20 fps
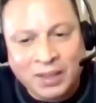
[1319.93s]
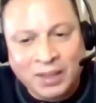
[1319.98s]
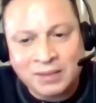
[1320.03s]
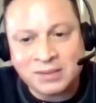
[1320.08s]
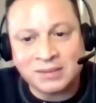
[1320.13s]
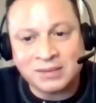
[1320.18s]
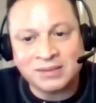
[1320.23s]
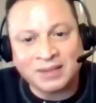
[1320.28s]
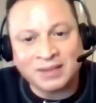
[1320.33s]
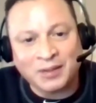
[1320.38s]

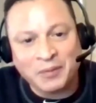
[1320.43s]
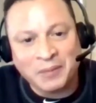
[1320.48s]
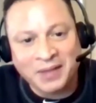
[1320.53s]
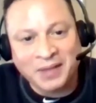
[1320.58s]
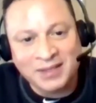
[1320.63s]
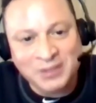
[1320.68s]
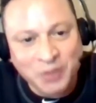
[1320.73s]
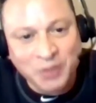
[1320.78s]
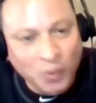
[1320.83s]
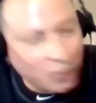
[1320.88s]
ladies and gentlemen.
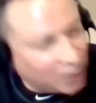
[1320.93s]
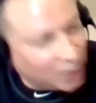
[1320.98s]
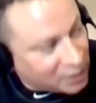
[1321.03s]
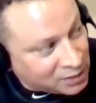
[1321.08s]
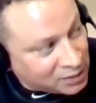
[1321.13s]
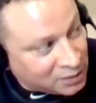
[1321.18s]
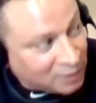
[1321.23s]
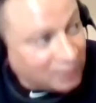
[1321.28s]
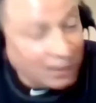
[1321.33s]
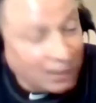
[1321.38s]
Let's do
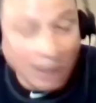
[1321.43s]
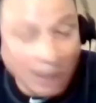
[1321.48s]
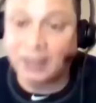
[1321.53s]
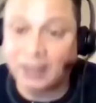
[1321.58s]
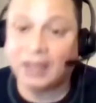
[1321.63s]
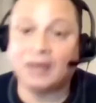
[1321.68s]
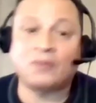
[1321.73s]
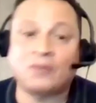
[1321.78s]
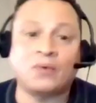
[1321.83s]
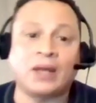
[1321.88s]
this. I
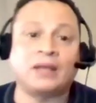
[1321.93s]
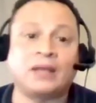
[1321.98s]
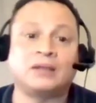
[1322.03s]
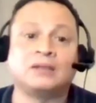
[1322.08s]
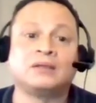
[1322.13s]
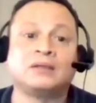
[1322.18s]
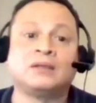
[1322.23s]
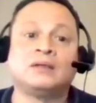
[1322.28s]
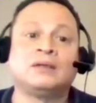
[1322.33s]
can't wait.